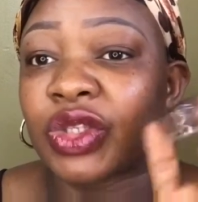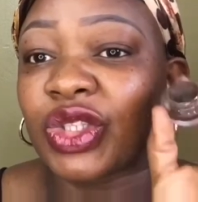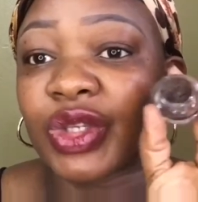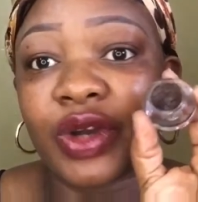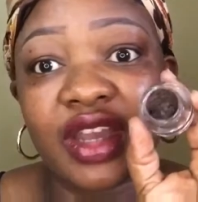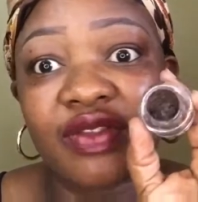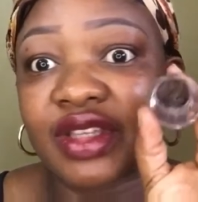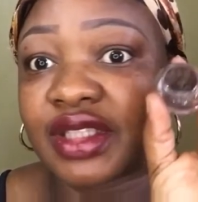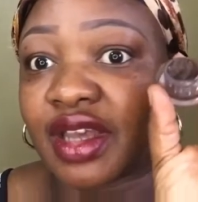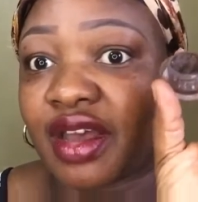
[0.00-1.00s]
So every
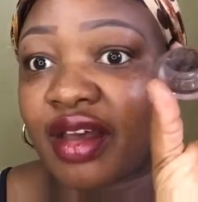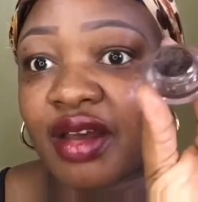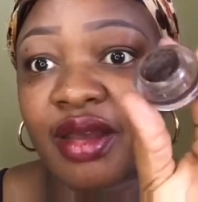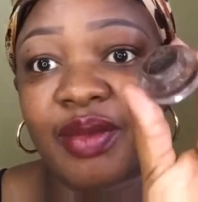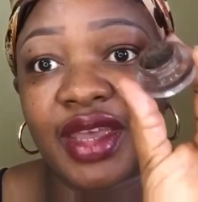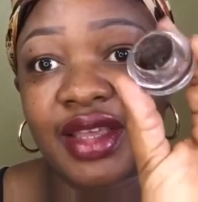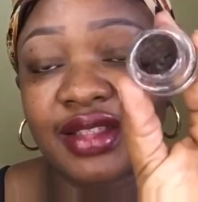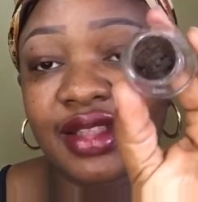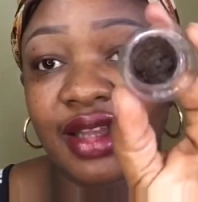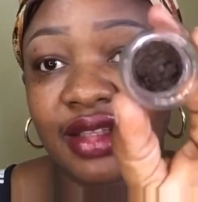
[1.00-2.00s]
time
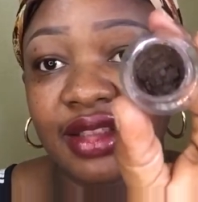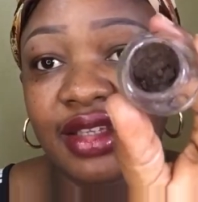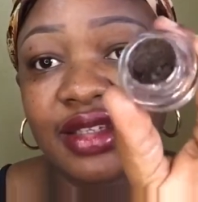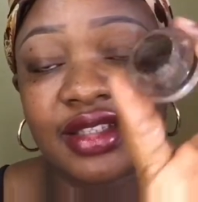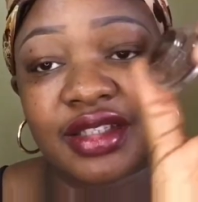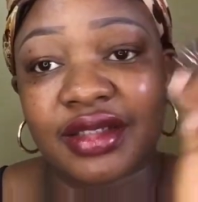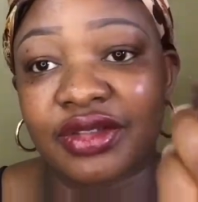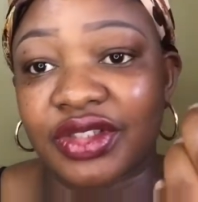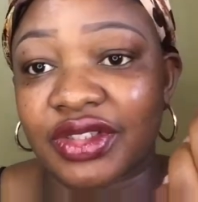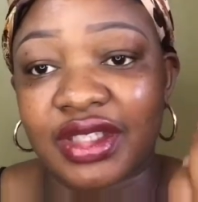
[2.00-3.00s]
is like this.
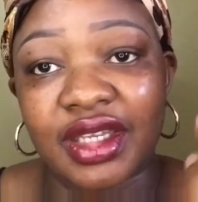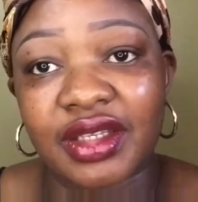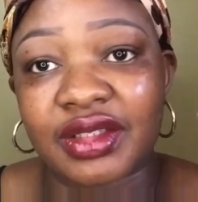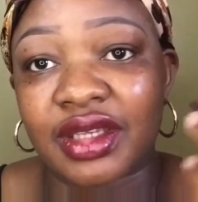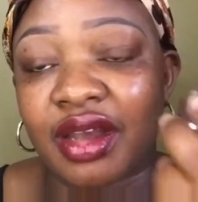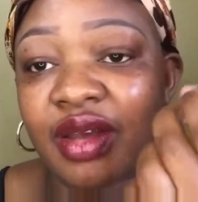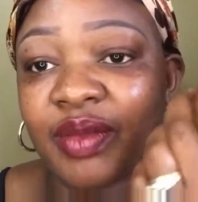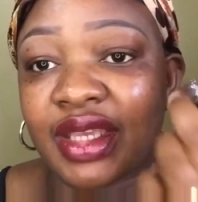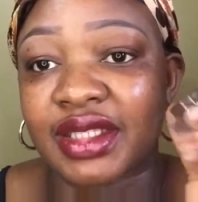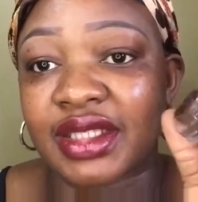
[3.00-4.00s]
Just take your time
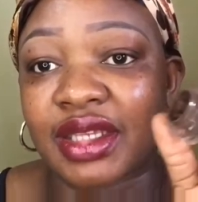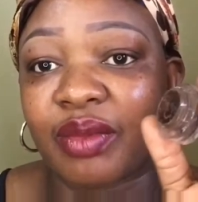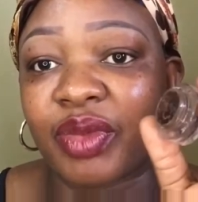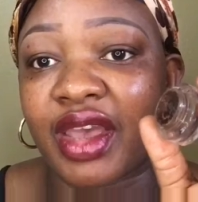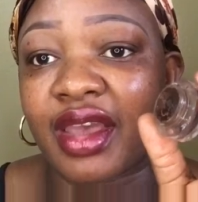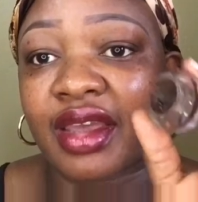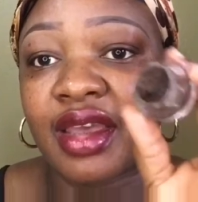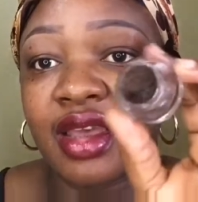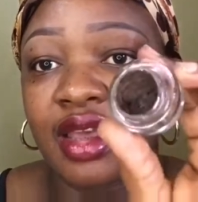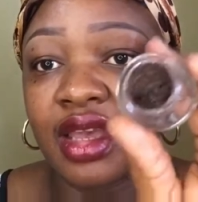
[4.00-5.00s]
and sit back
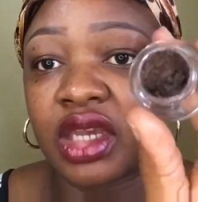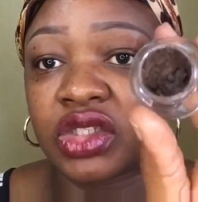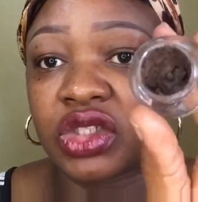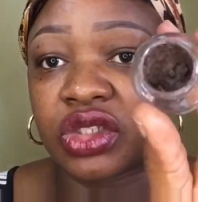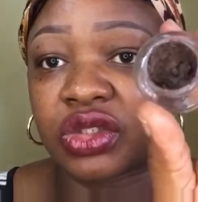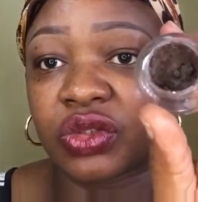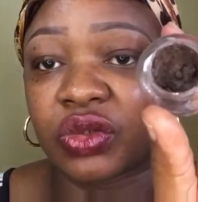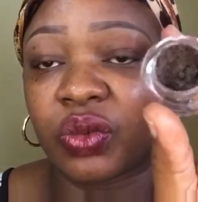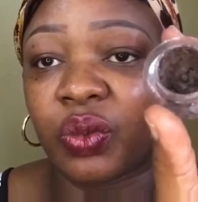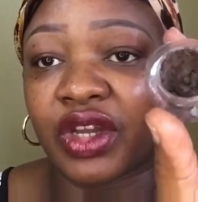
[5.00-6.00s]
and just
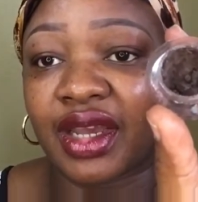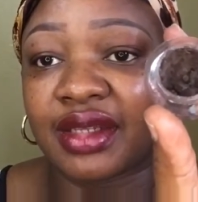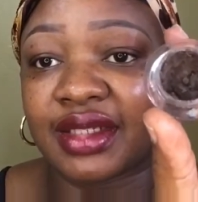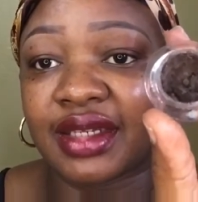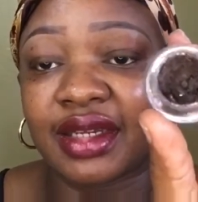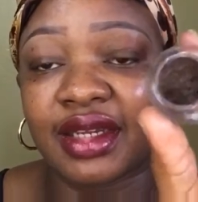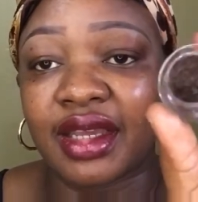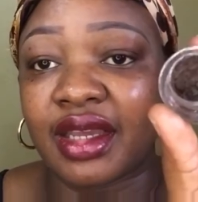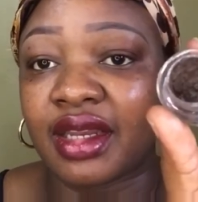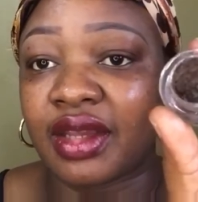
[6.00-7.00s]
do what I did,
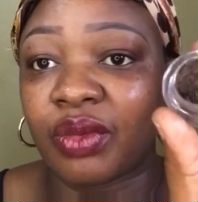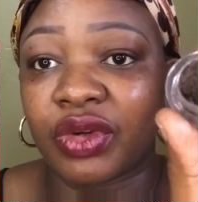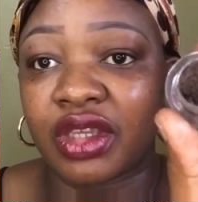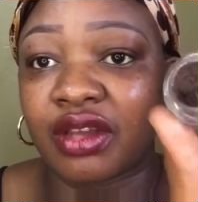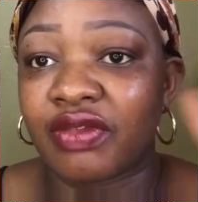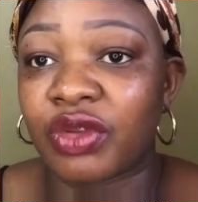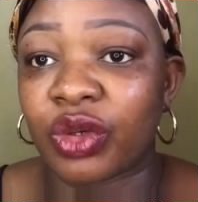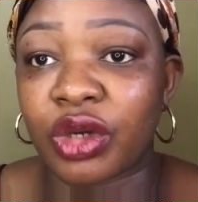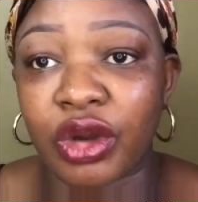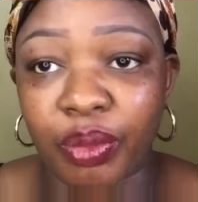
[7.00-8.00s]
and it will give
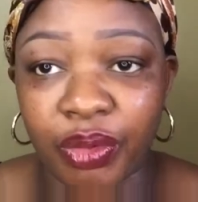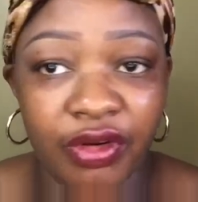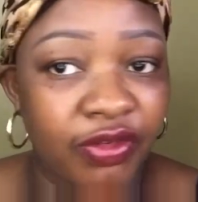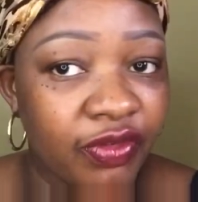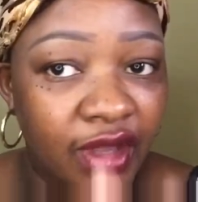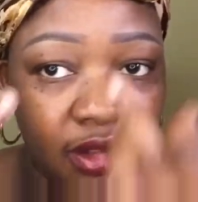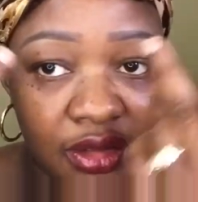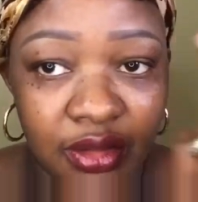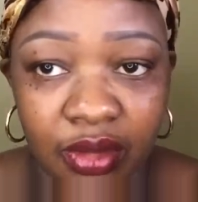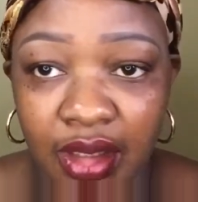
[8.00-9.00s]
you a perfect
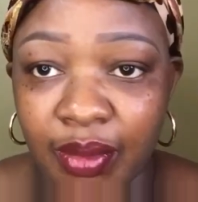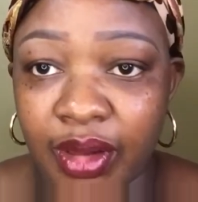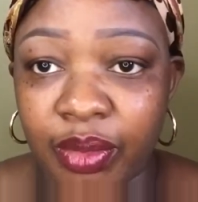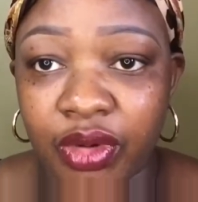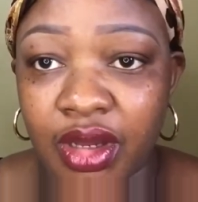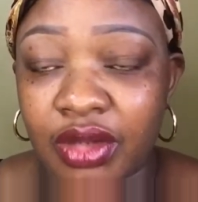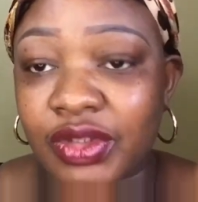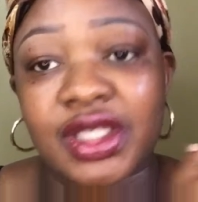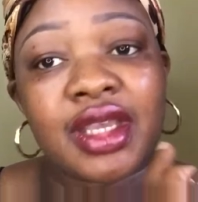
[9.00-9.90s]
look at my brows.